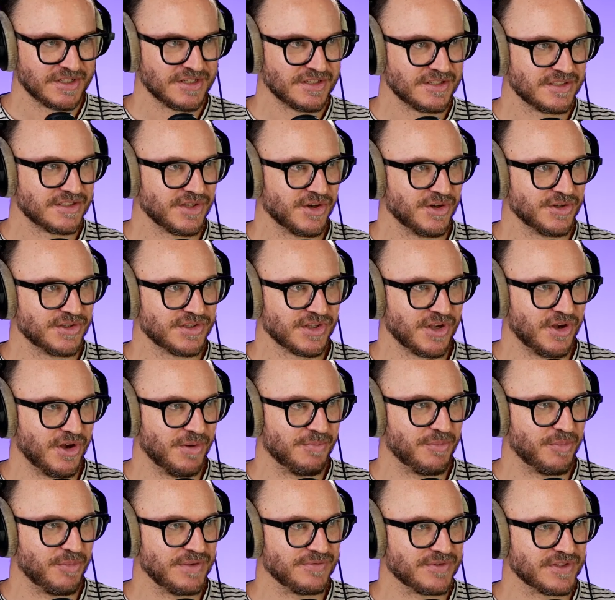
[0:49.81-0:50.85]
So
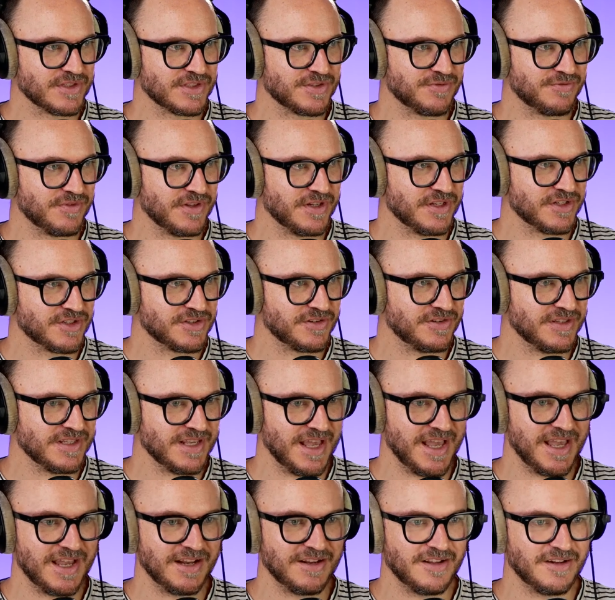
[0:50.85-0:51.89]
Tom, we've just finished
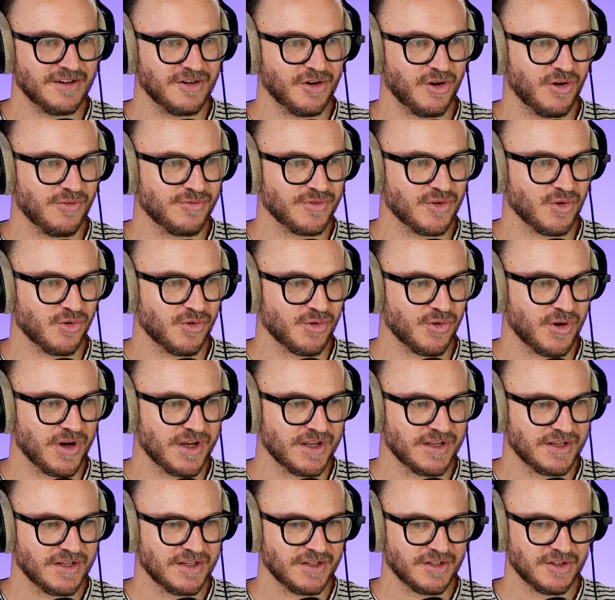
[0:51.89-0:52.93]
the edit of your
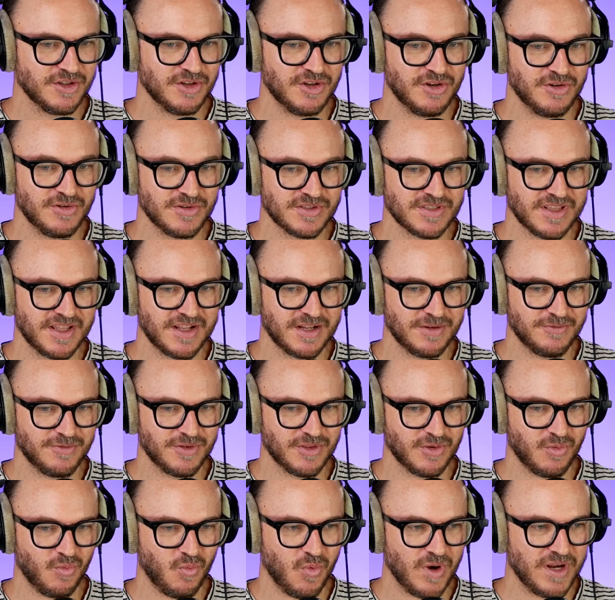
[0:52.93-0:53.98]
newsletter for
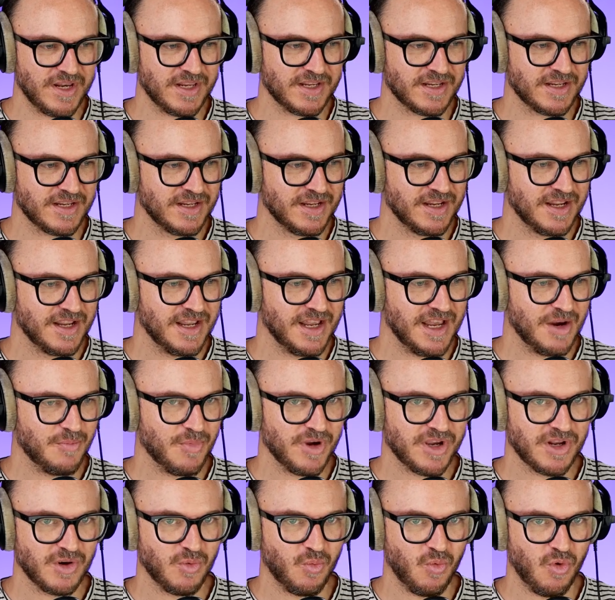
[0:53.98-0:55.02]
the week, and we're
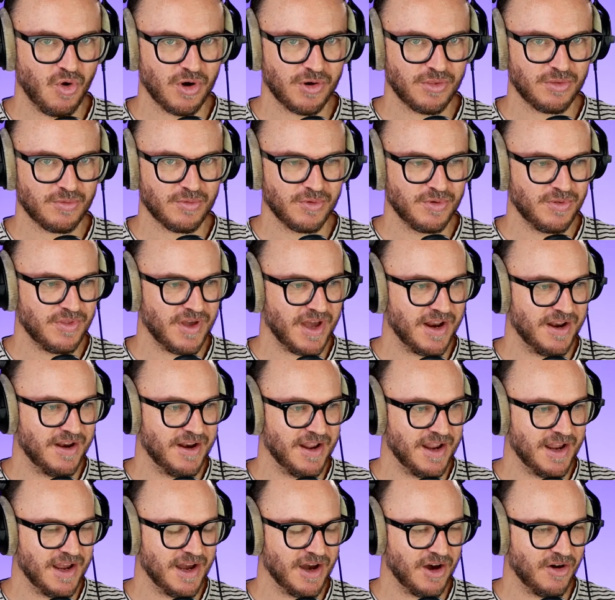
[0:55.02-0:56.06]
going to walk through that
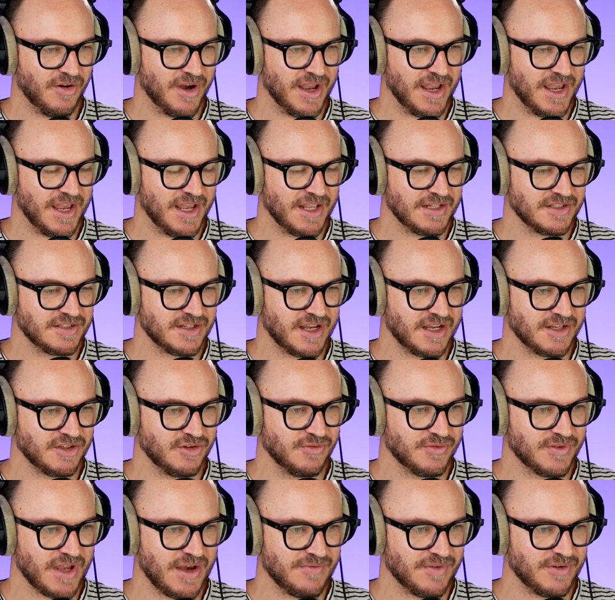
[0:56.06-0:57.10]
now. And
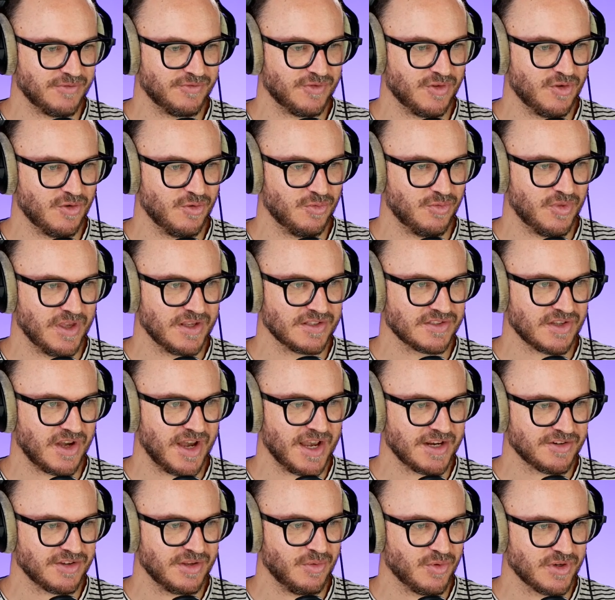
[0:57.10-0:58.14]
you've covered a few things. I
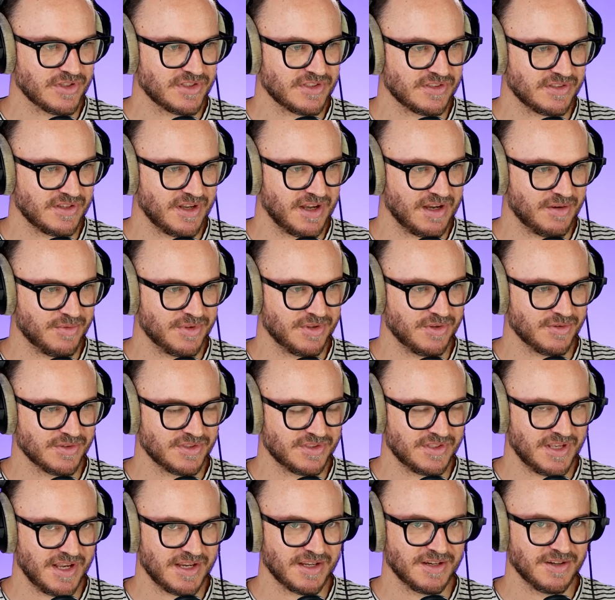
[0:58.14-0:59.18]
actually want to start with your
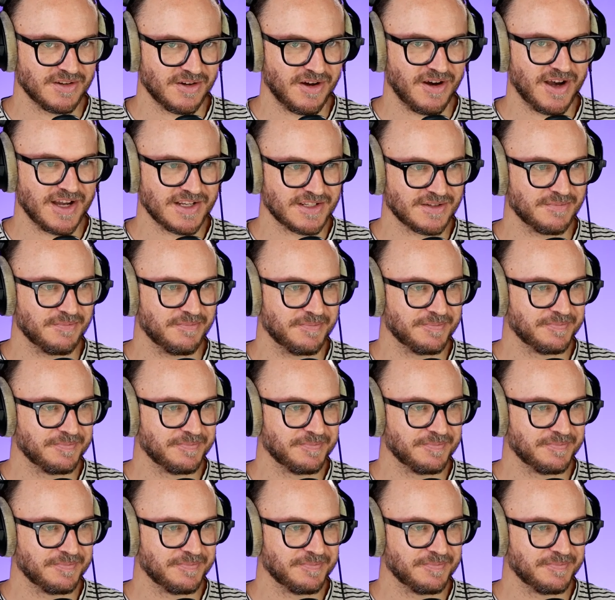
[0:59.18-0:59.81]
second item.